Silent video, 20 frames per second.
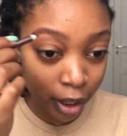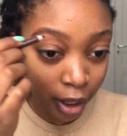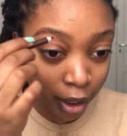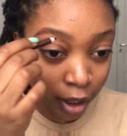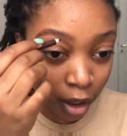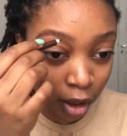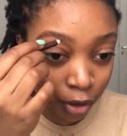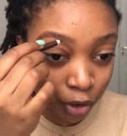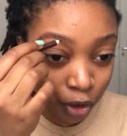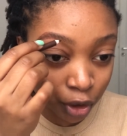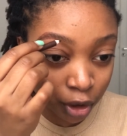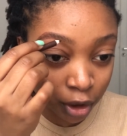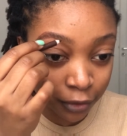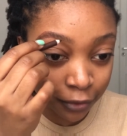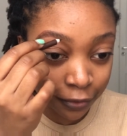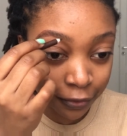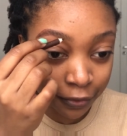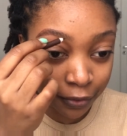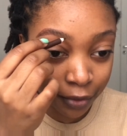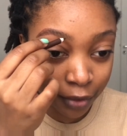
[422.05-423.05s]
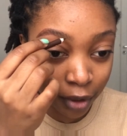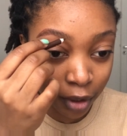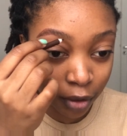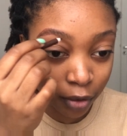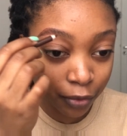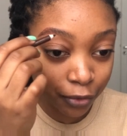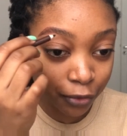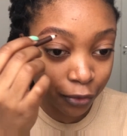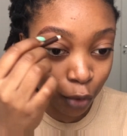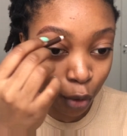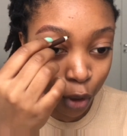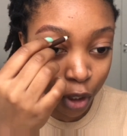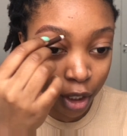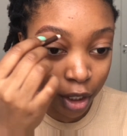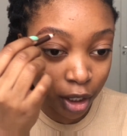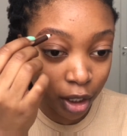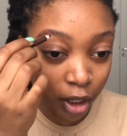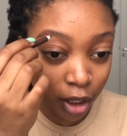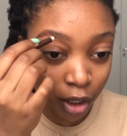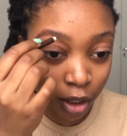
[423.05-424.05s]
and I'll just, for
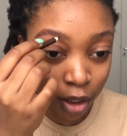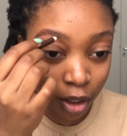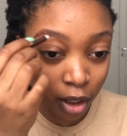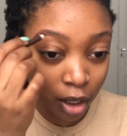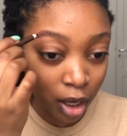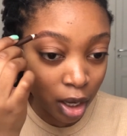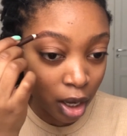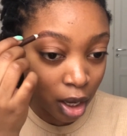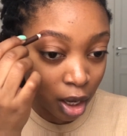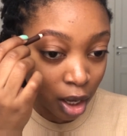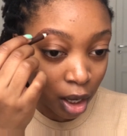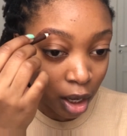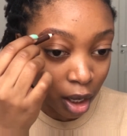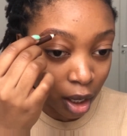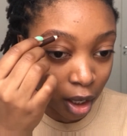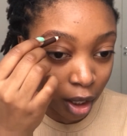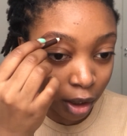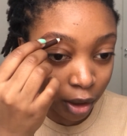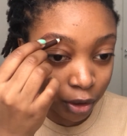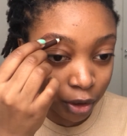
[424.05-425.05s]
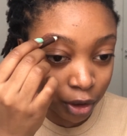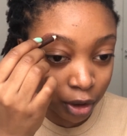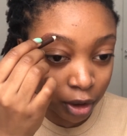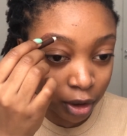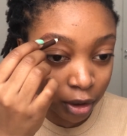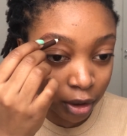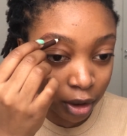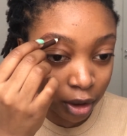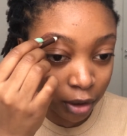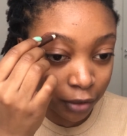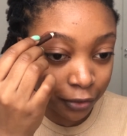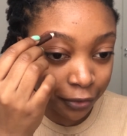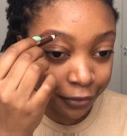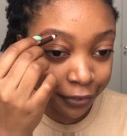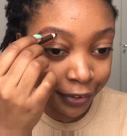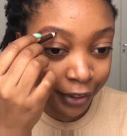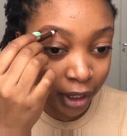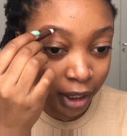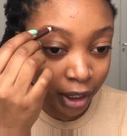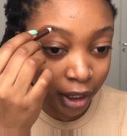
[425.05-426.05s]
here, I'll just
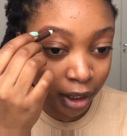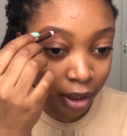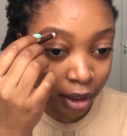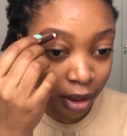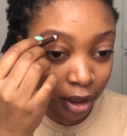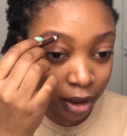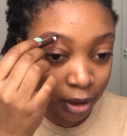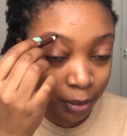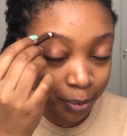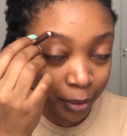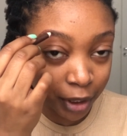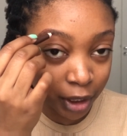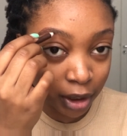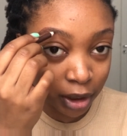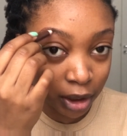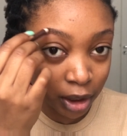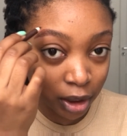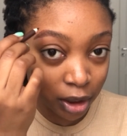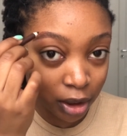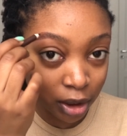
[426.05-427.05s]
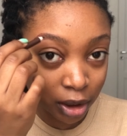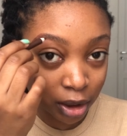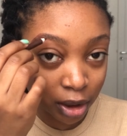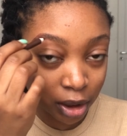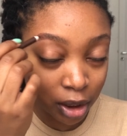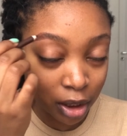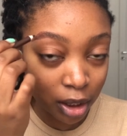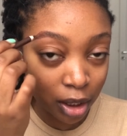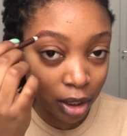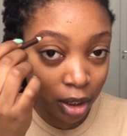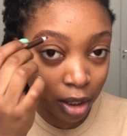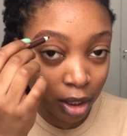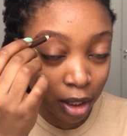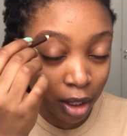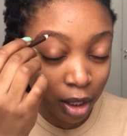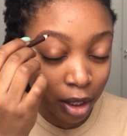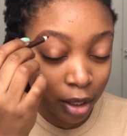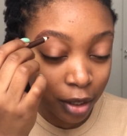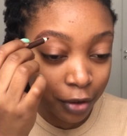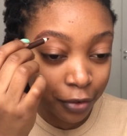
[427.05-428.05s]
fill in the spaces
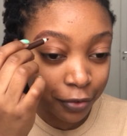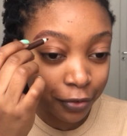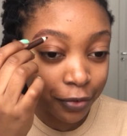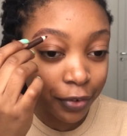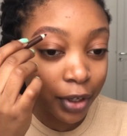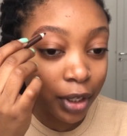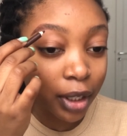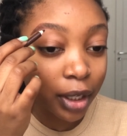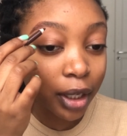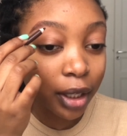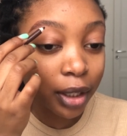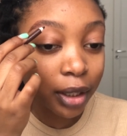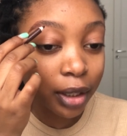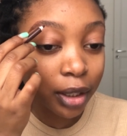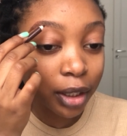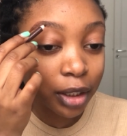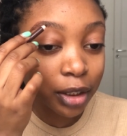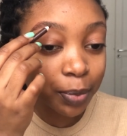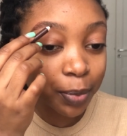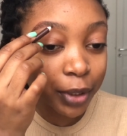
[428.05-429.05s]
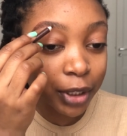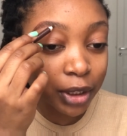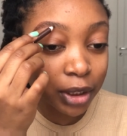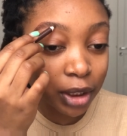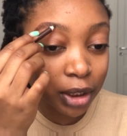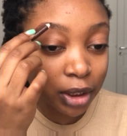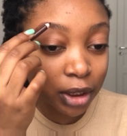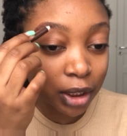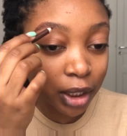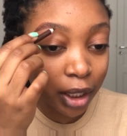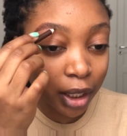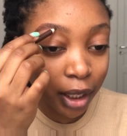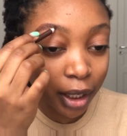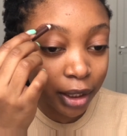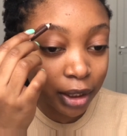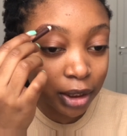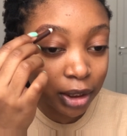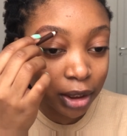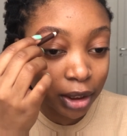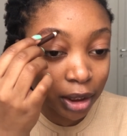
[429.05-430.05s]
that I
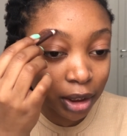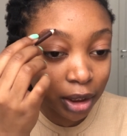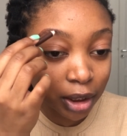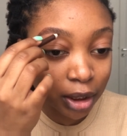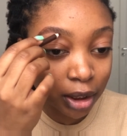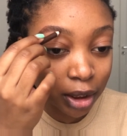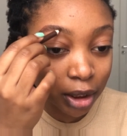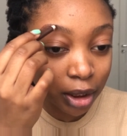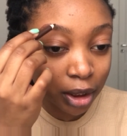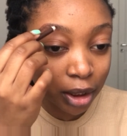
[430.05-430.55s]
see